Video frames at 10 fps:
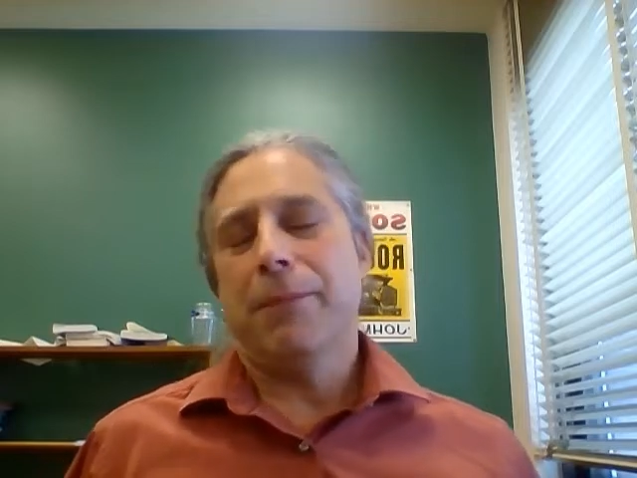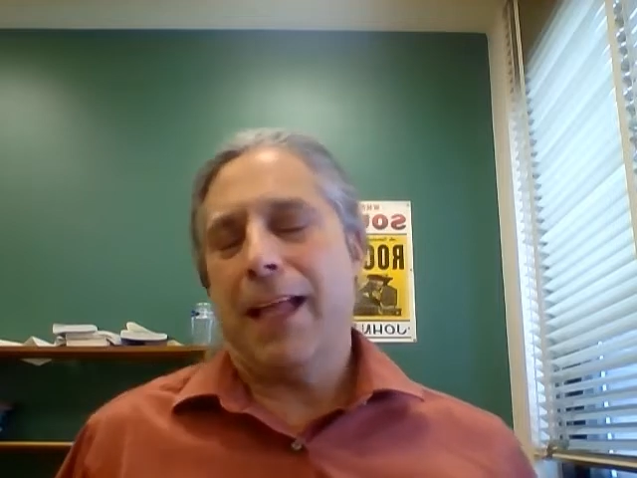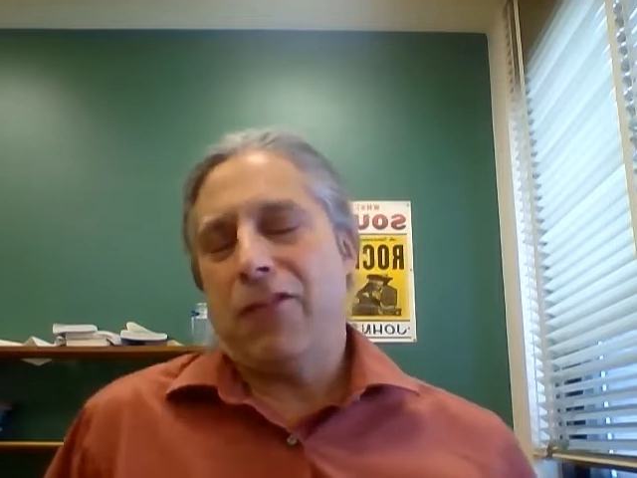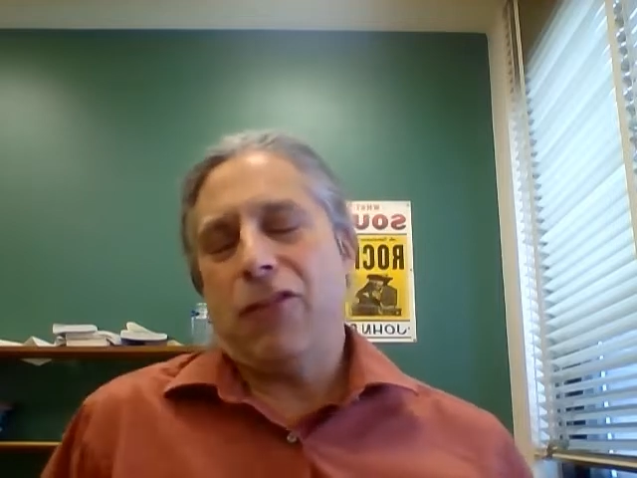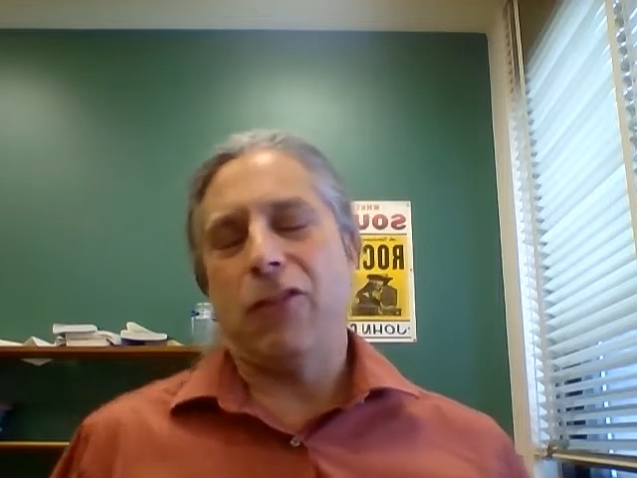
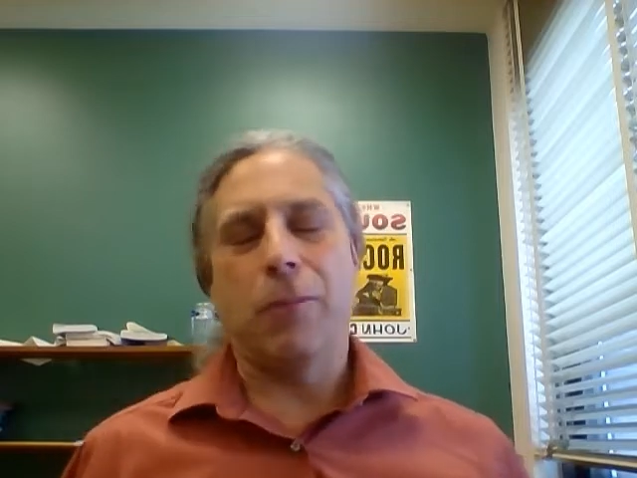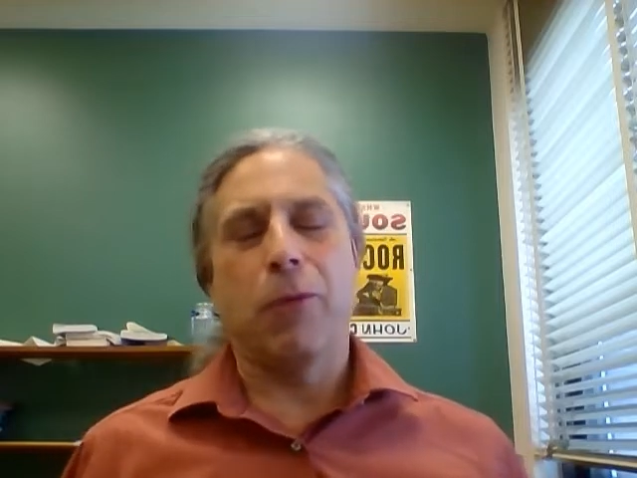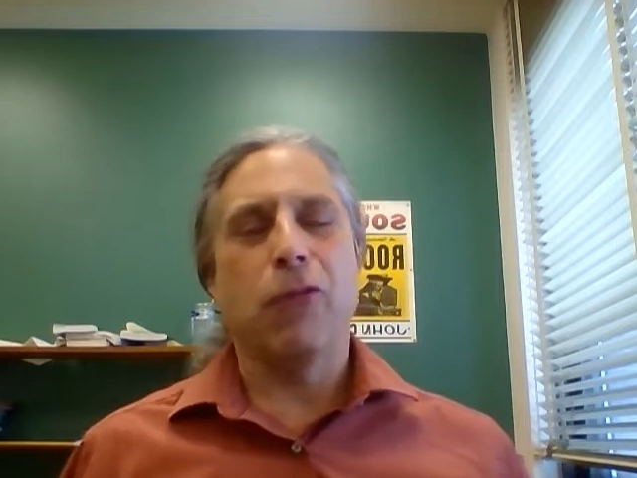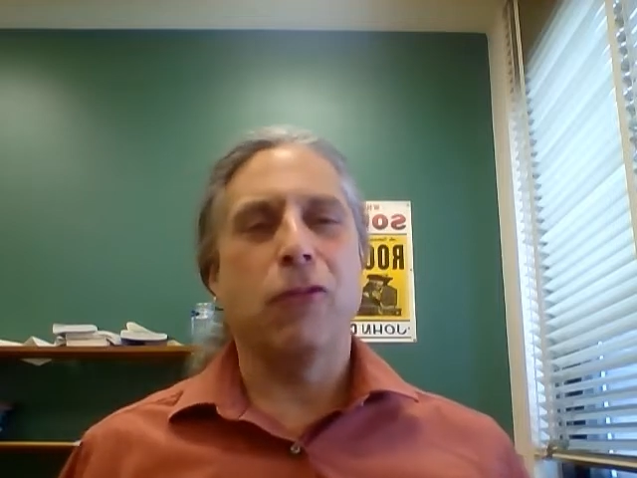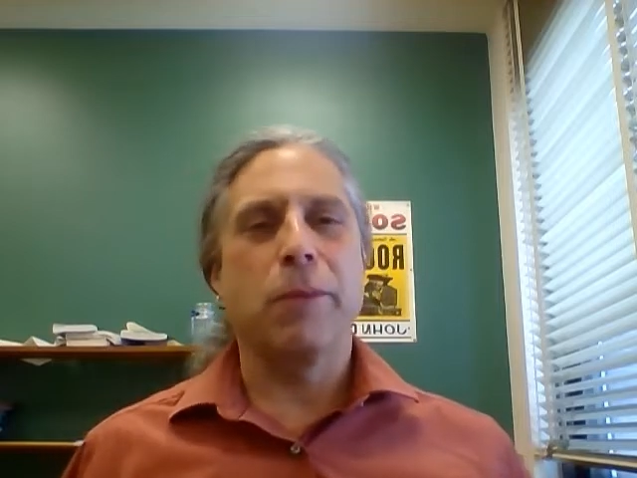That's just a
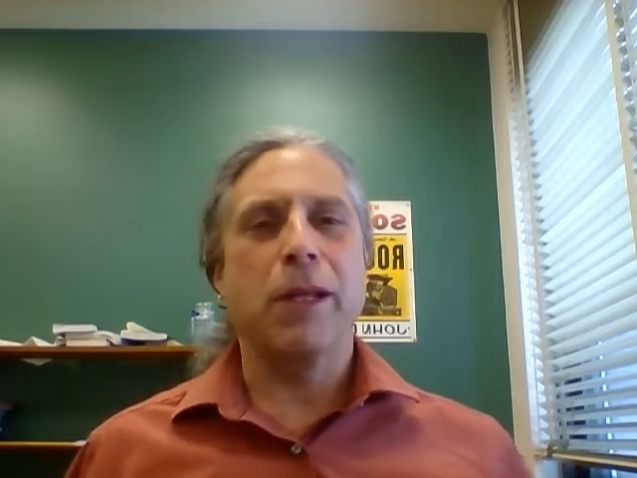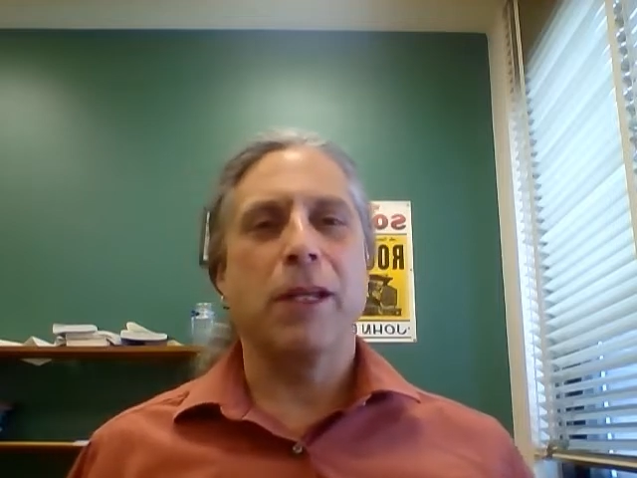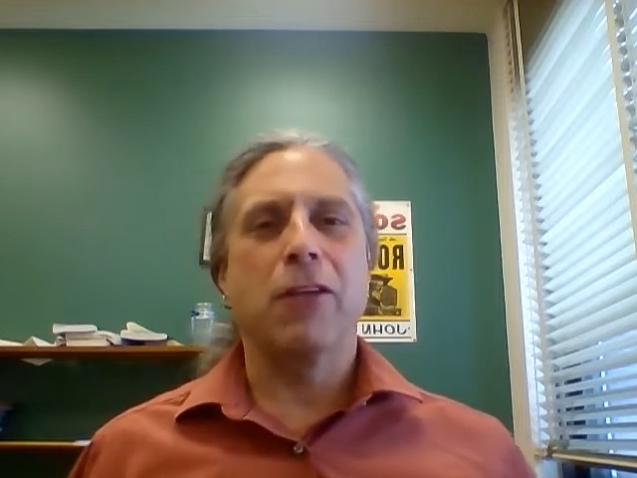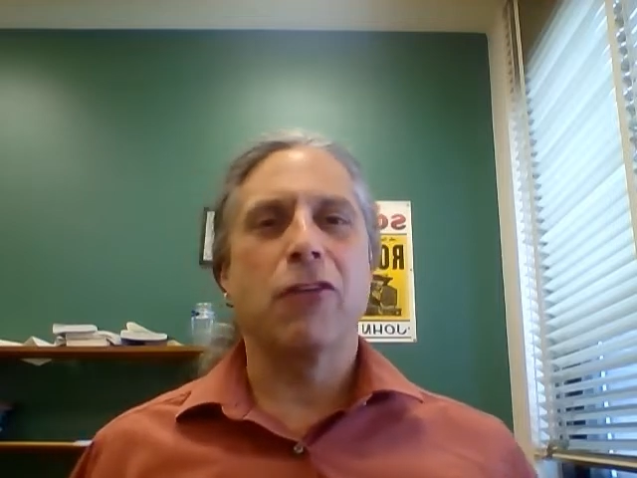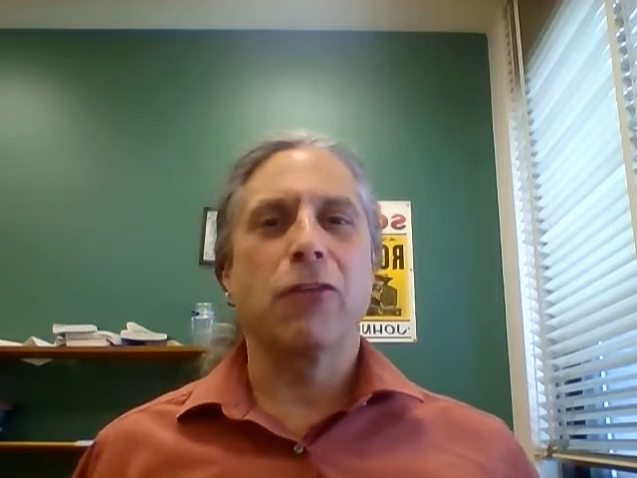personal
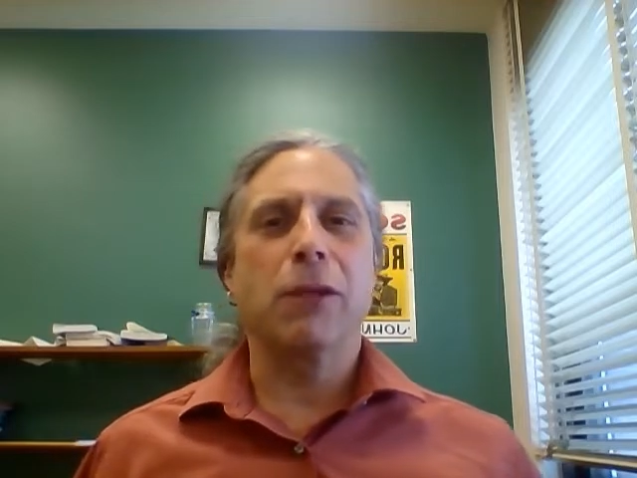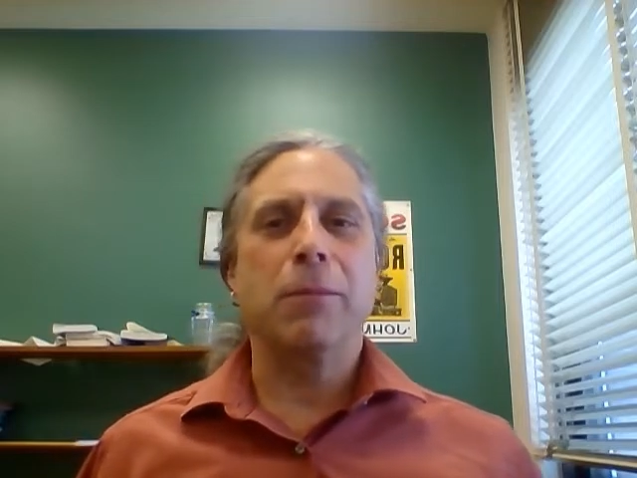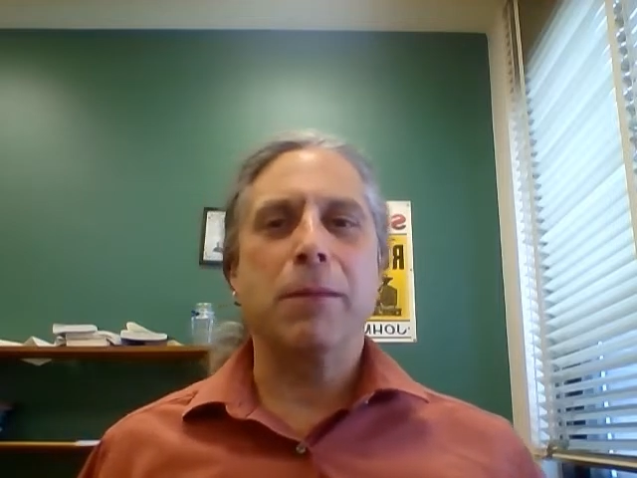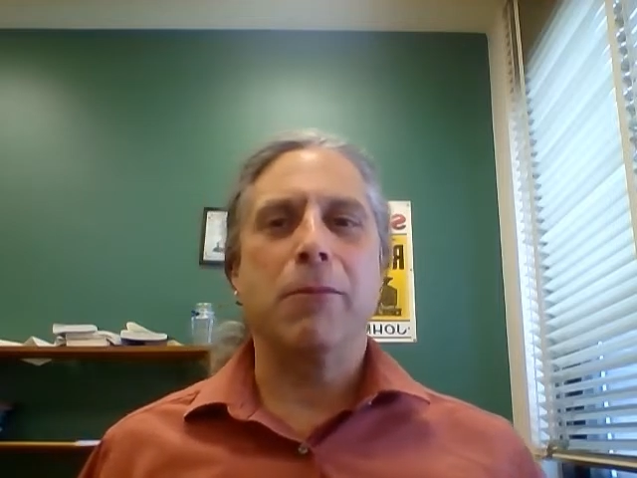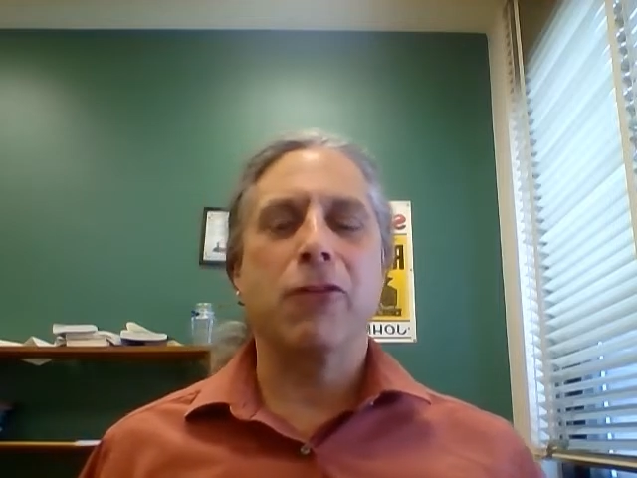opinion. It doesn't really
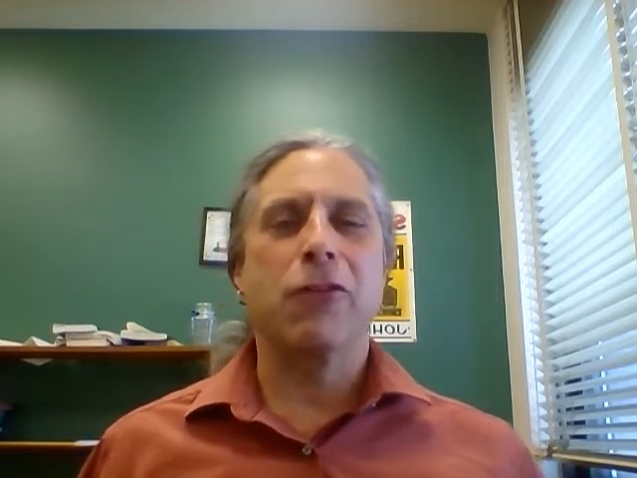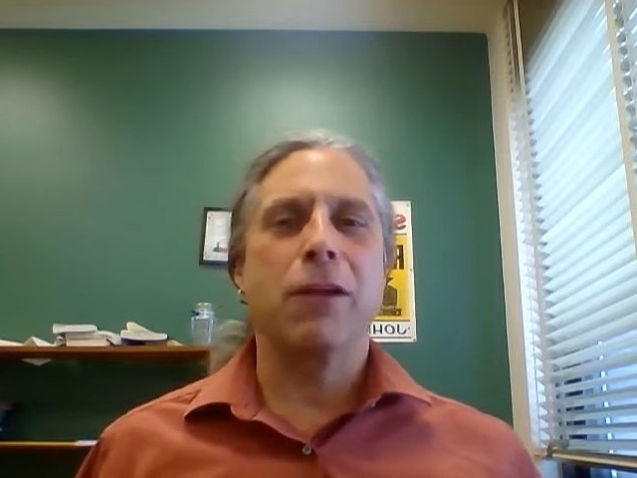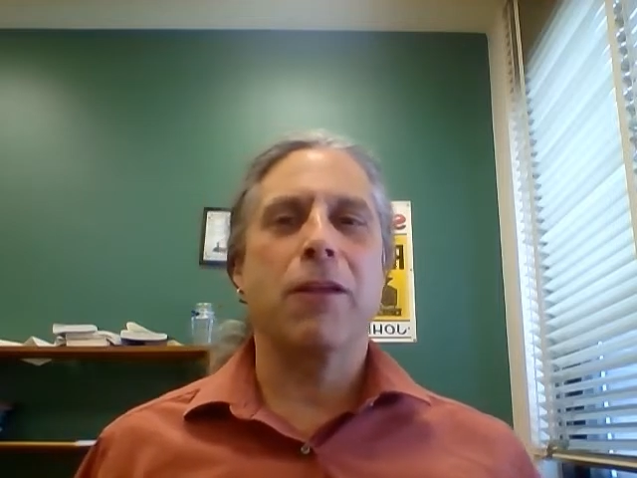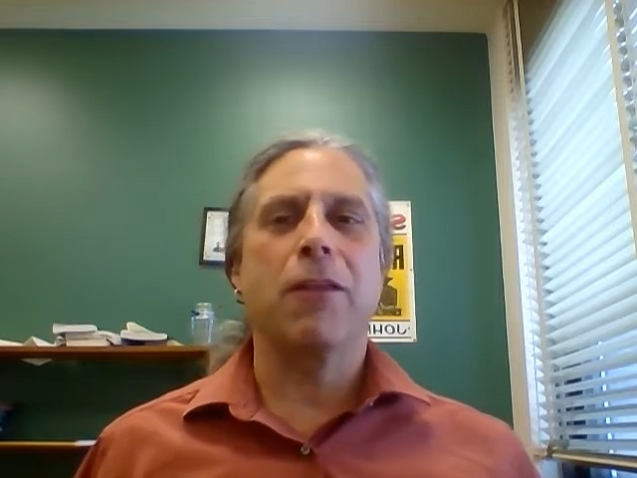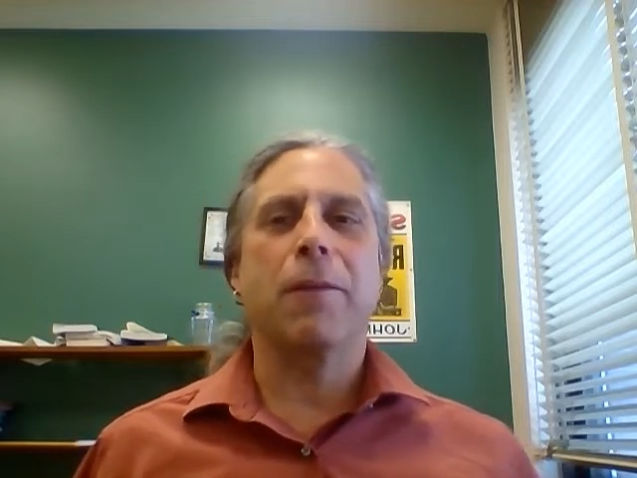mean much of
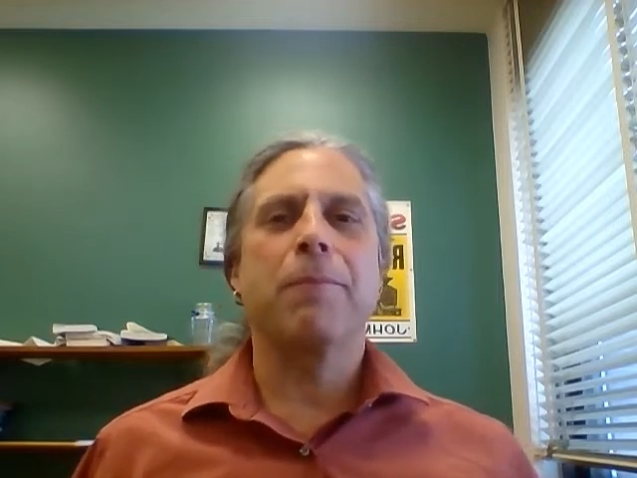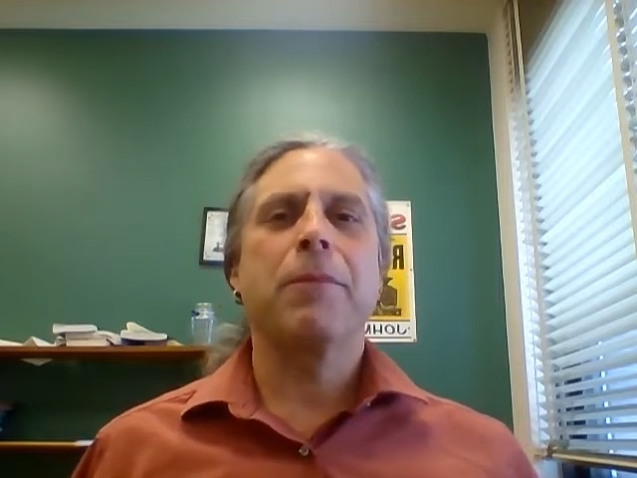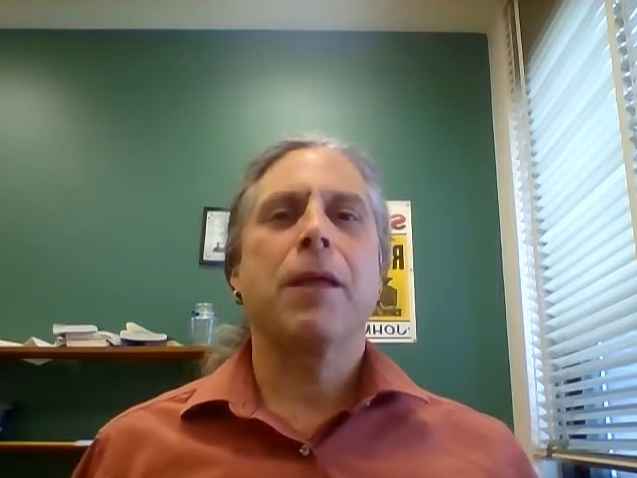anything.